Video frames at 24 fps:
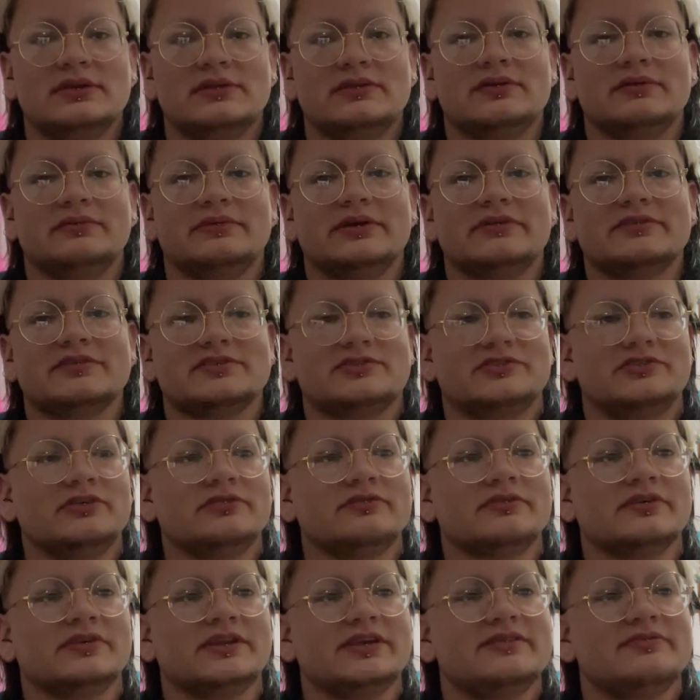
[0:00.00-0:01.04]
whatever,
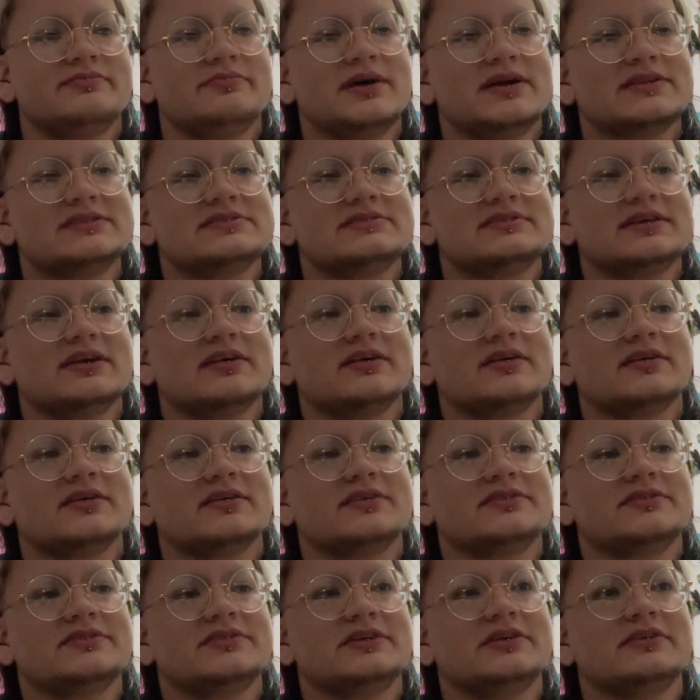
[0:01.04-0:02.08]
Silverleaf
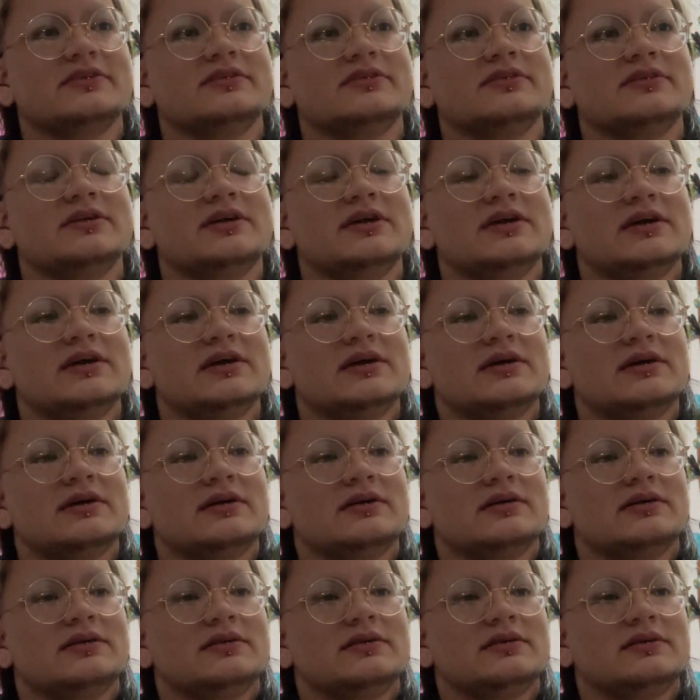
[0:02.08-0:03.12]
Monstera still.
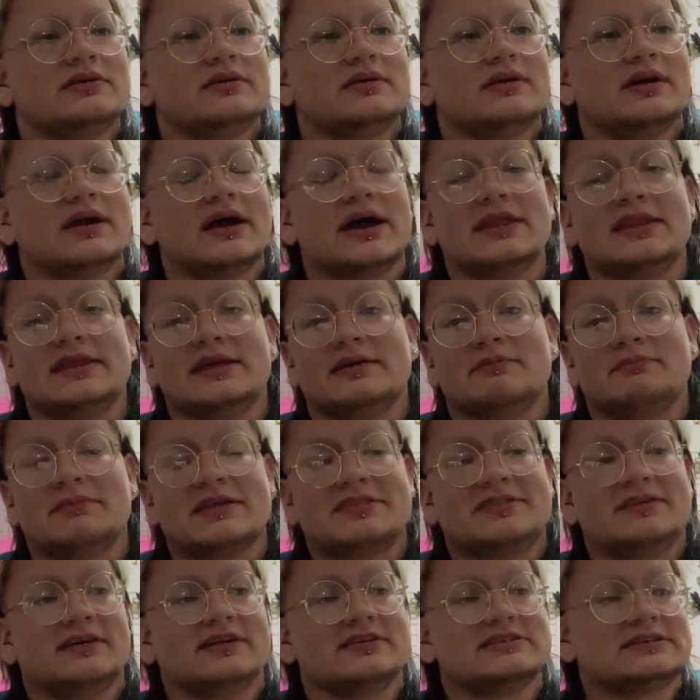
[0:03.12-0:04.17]
I think my
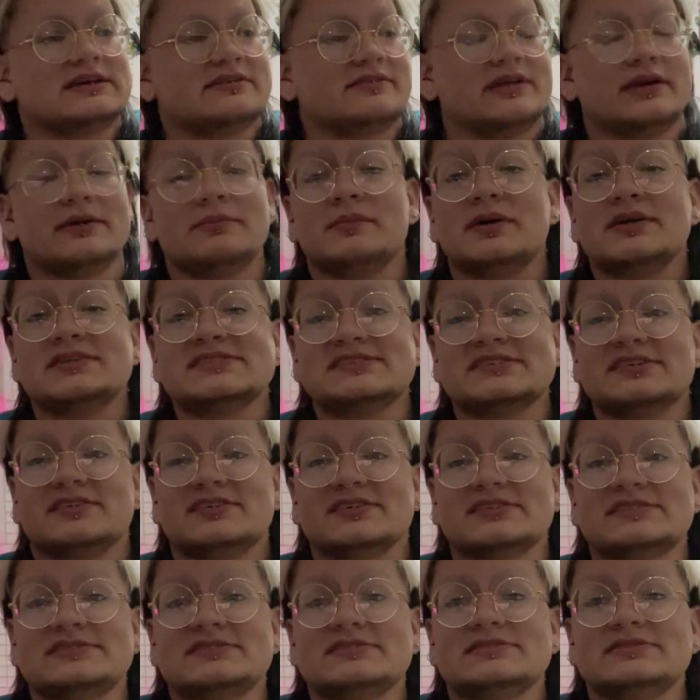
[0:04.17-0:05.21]
fingers have like
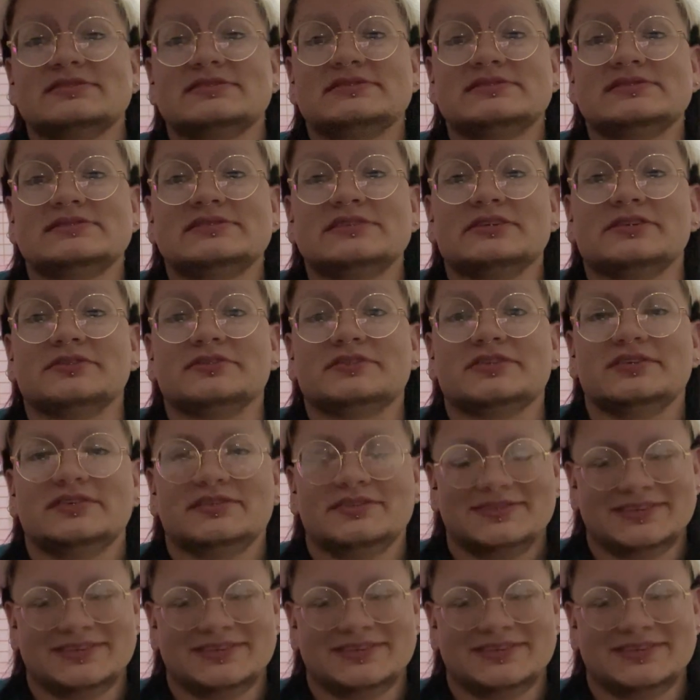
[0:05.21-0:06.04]
Monstera silt.